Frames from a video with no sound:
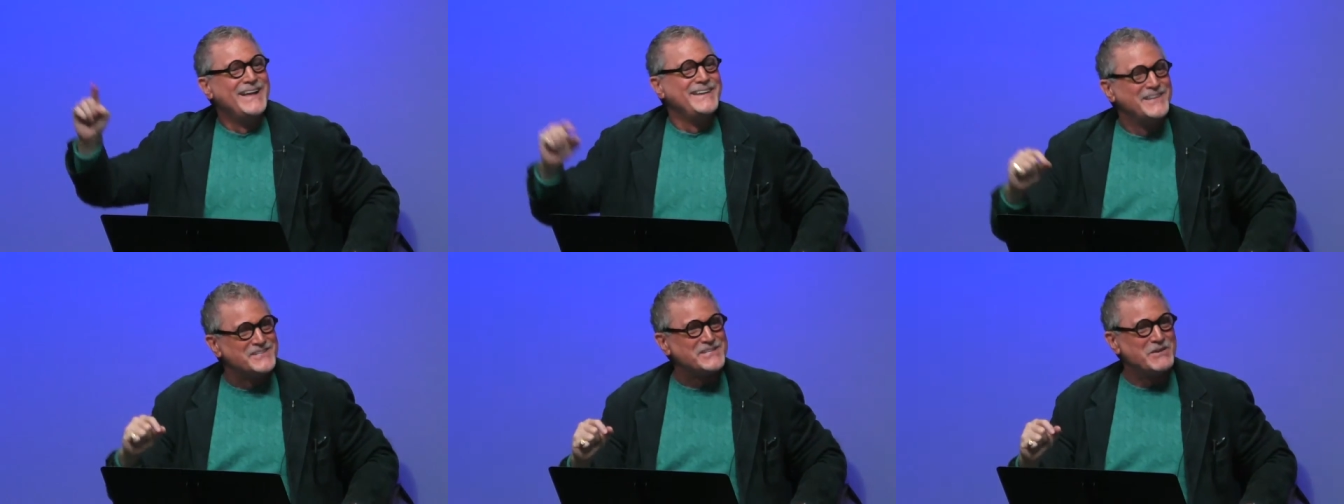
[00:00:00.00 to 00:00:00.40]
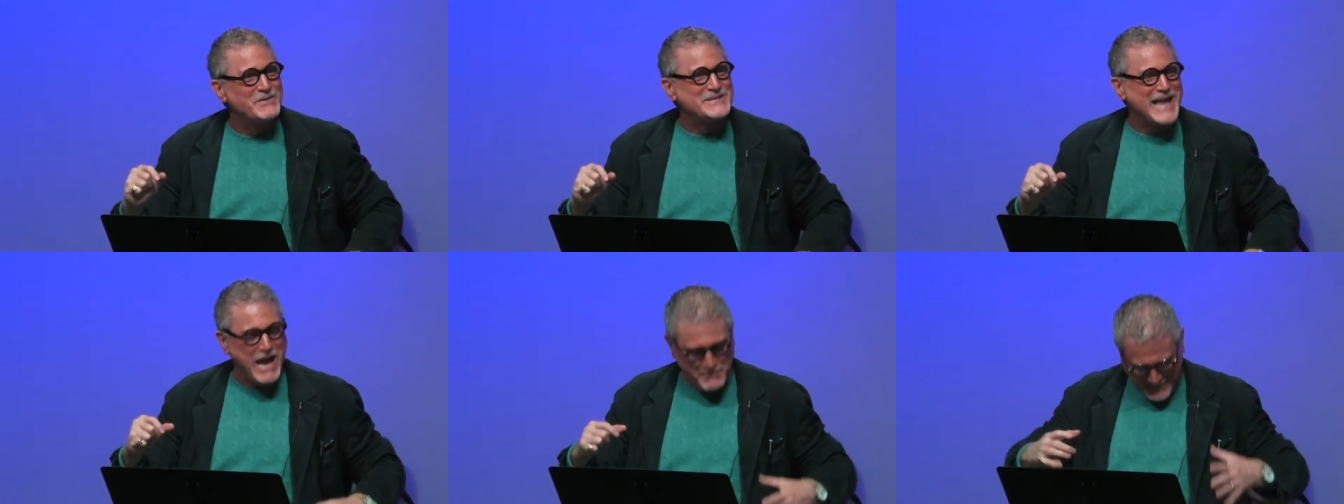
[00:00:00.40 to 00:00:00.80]
You see
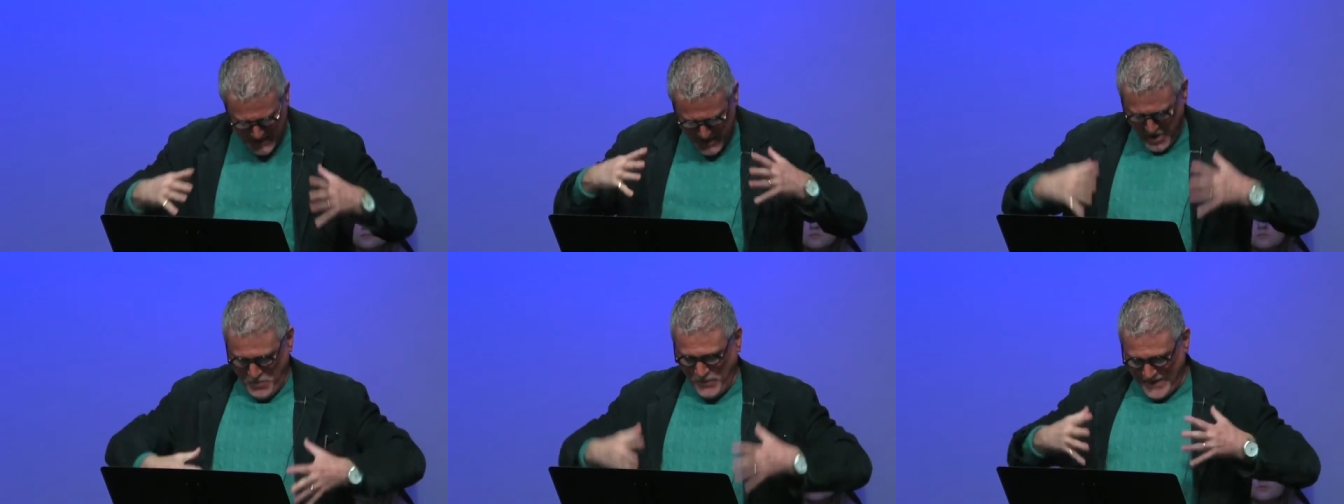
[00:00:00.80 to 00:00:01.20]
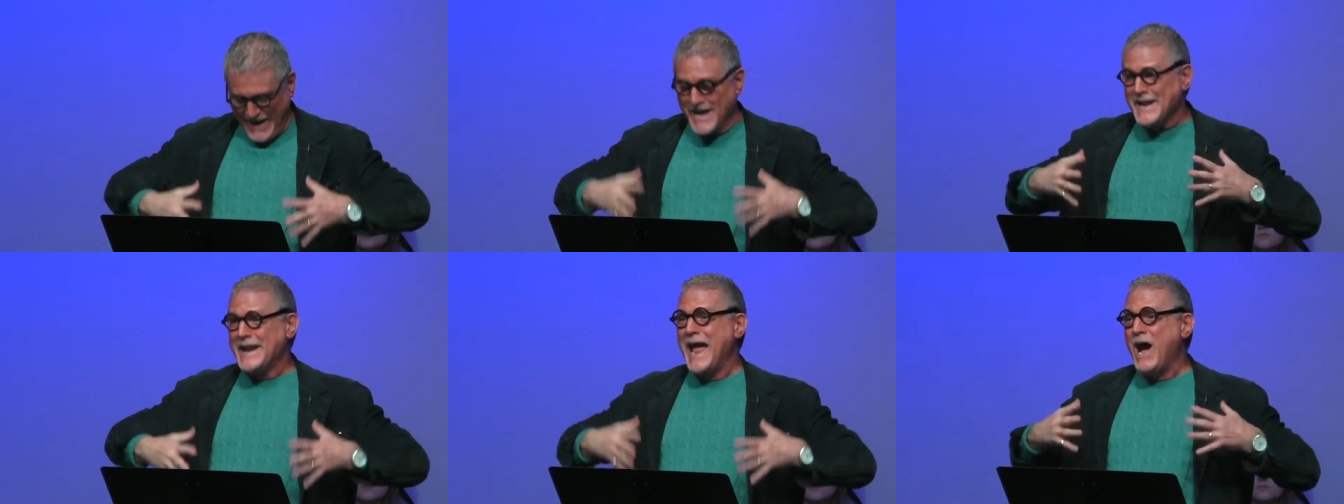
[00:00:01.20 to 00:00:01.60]
what's happening? We
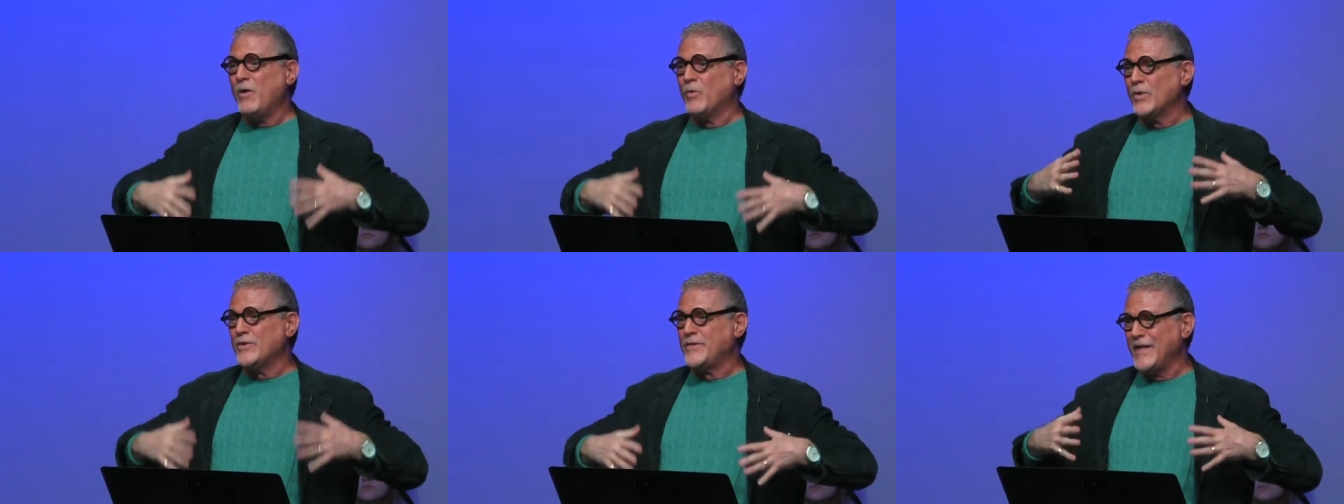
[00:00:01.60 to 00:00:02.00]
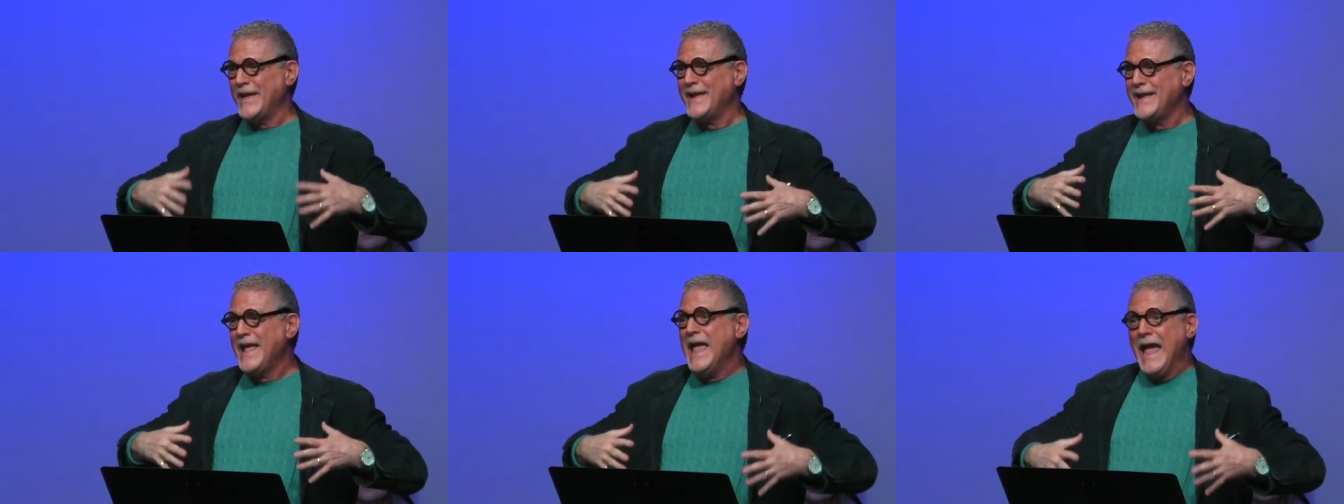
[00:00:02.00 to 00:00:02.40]
got an outward
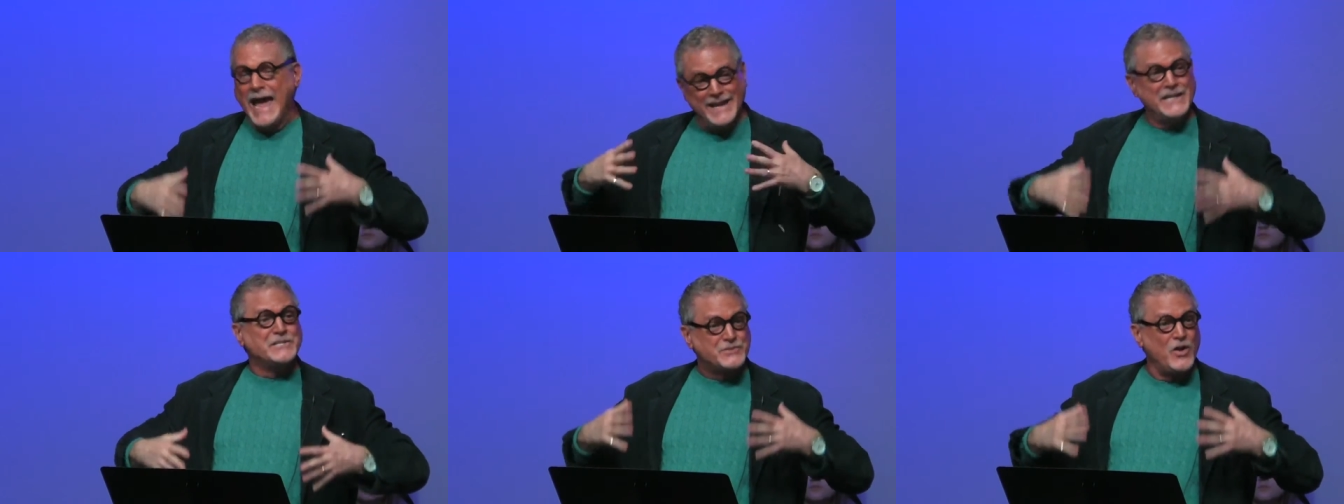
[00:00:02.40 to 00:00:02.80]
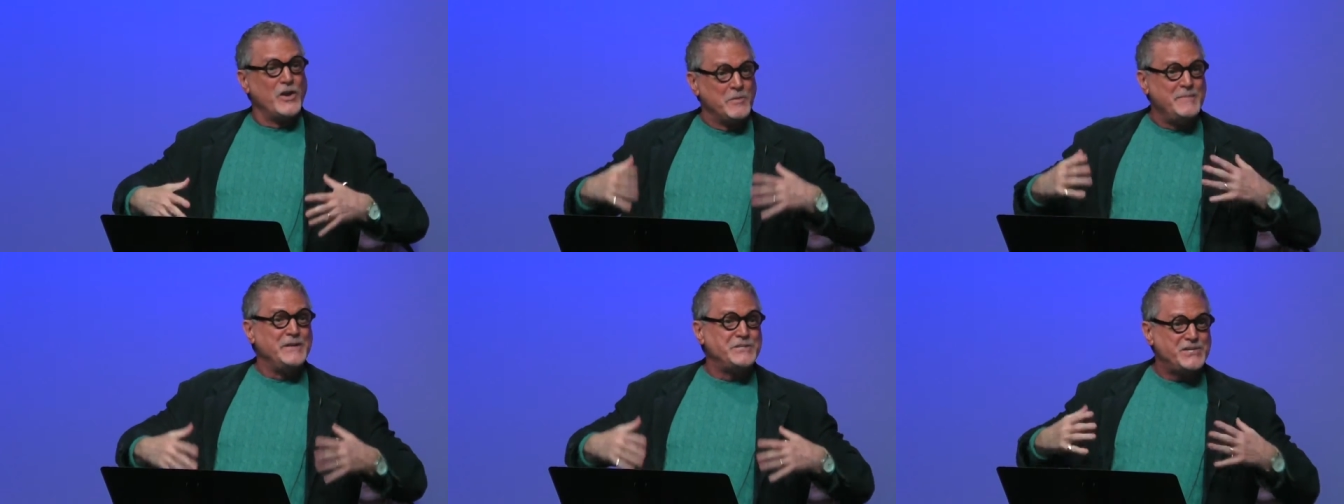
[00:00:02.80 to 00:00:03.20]
thing, and it's
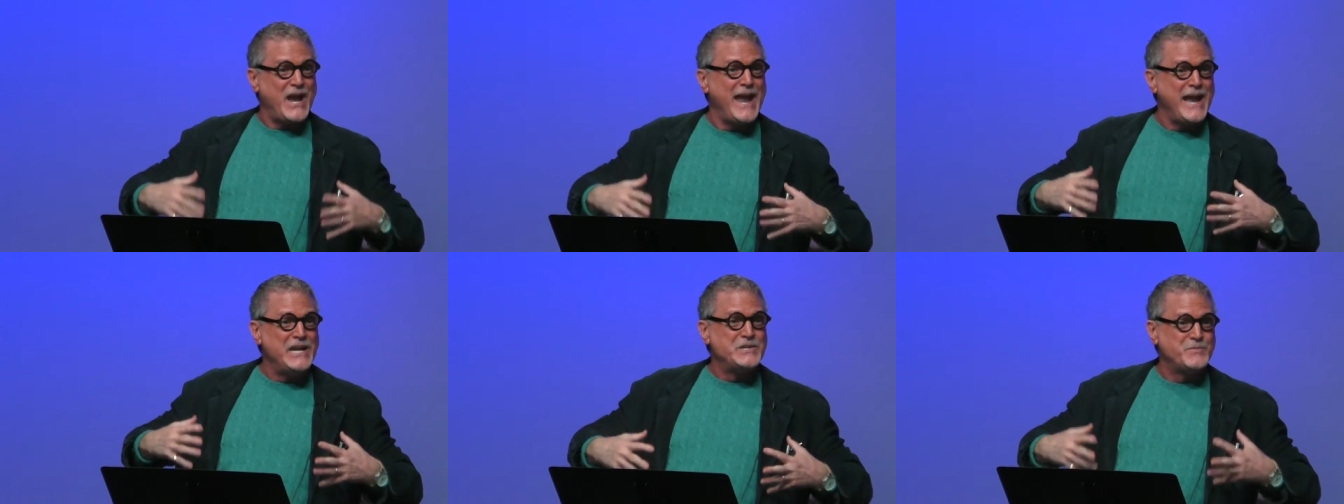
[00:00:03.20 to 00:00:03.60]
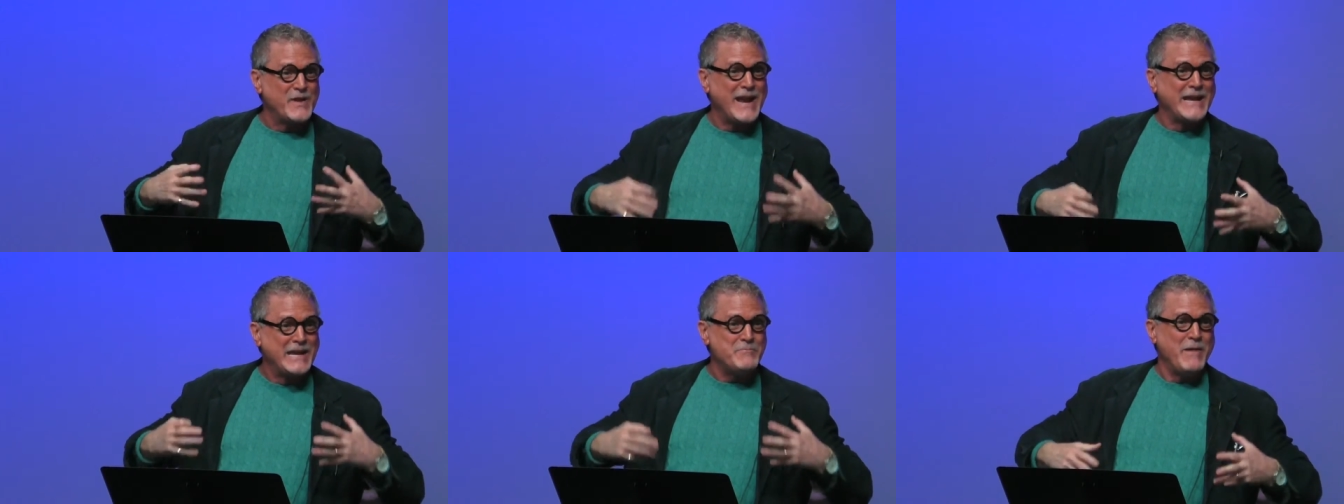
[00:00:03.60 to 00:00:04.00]
going to be changed when
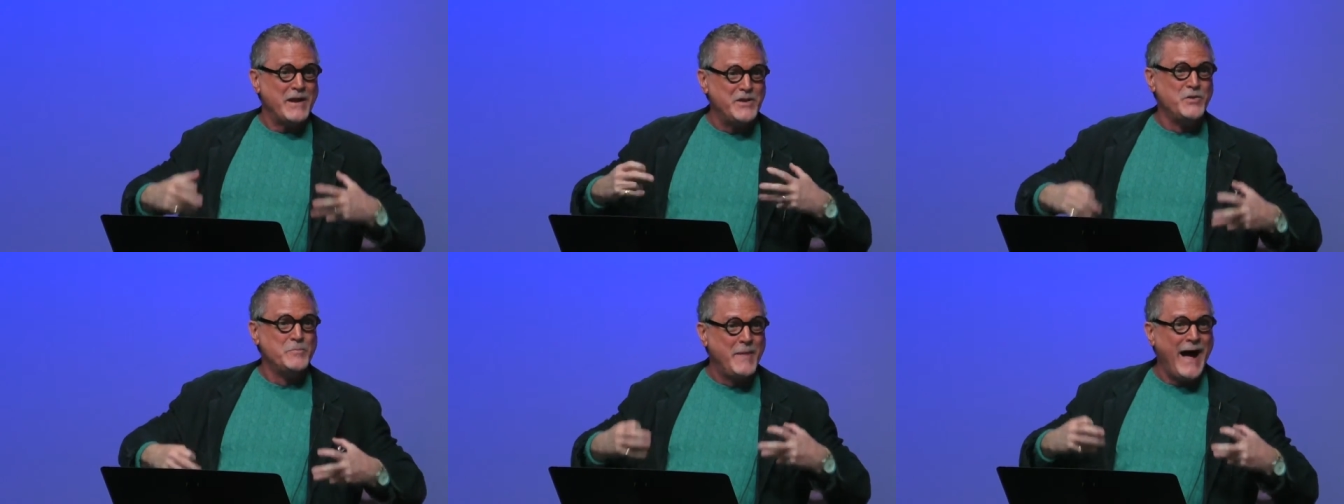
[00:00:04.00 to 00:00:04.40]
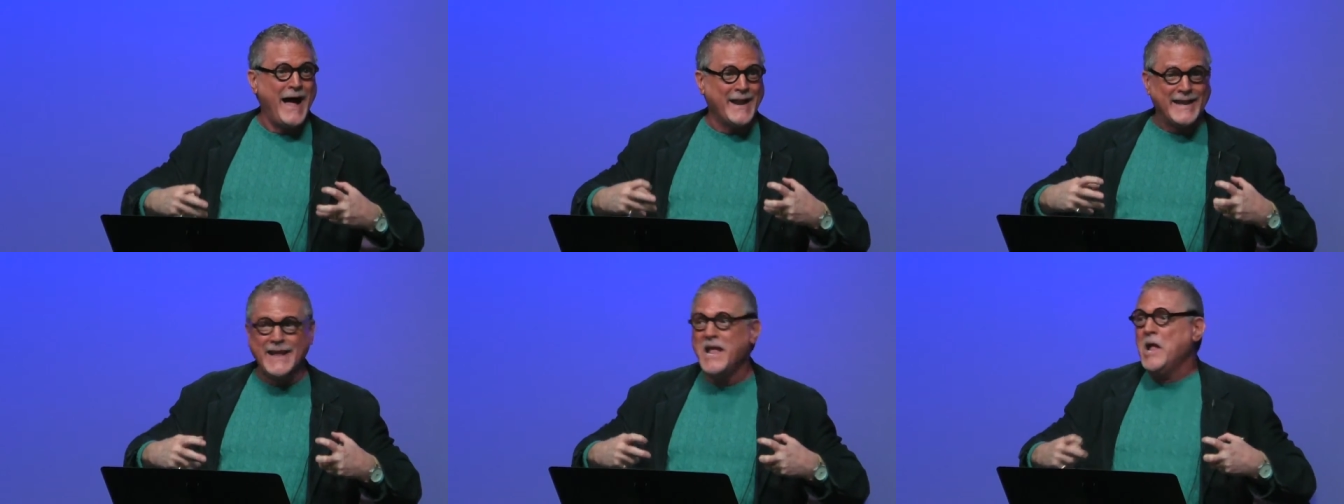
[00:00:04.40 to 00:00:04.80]
I get my new
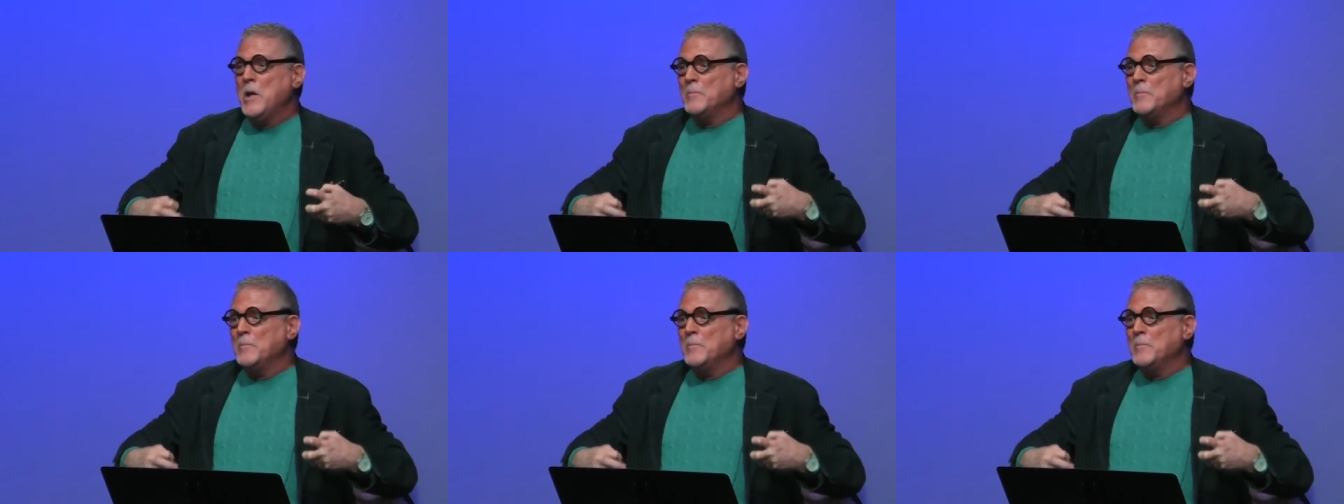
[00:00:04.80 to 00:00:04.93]
body.